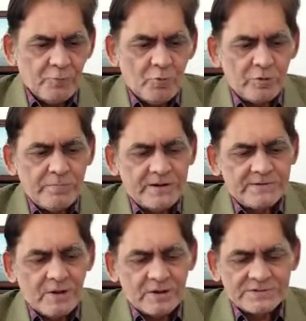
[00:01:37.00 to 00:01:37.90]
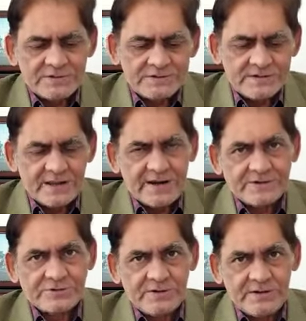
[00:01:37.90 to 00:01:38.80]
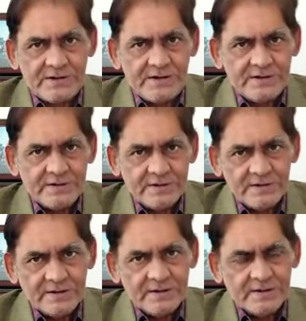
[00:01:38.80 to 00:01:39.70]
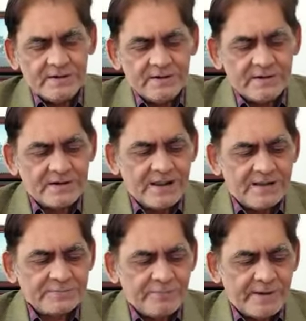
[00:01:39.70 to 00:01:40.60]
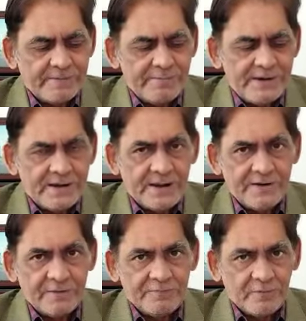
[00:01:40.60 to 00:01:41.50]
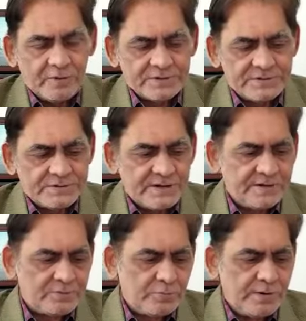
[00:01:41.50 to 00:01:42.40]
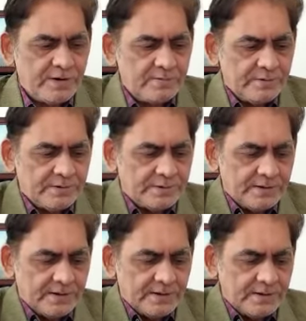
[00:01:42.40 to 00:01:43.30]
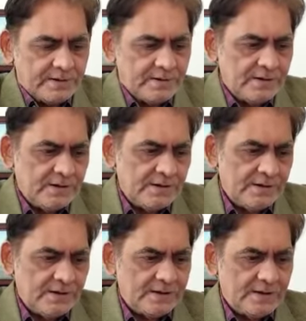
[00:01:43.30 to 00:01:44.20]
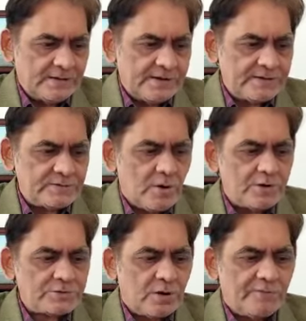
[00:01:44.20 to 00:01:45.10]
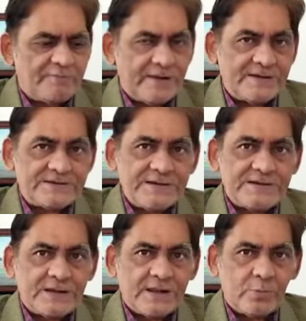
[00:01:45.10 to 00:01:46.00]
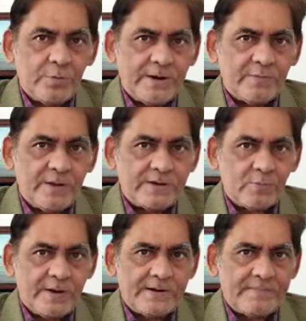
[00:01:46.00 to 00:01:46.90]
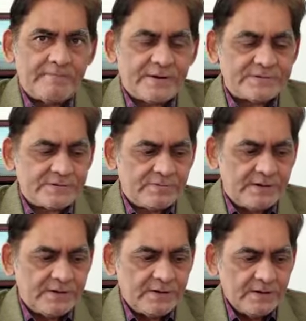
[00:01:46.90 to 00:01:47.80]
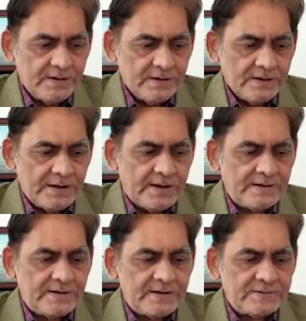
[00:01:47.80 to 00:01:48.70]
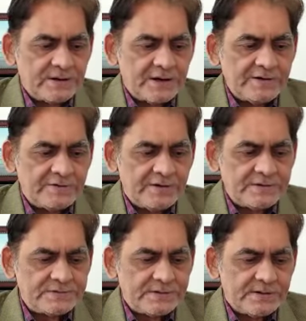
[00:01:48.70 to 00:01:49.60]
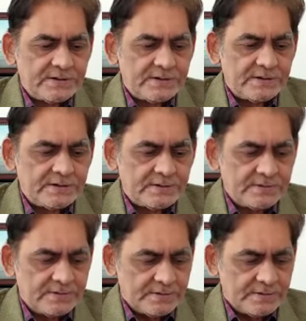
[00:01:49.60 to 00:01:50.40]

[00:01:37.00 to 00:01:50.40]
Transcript: 4, but the horses are actually uh, class 5B kind of a horses to begin with. Uh, there is a horse called Felicita who had won quite impressively, and there is a country's, uh,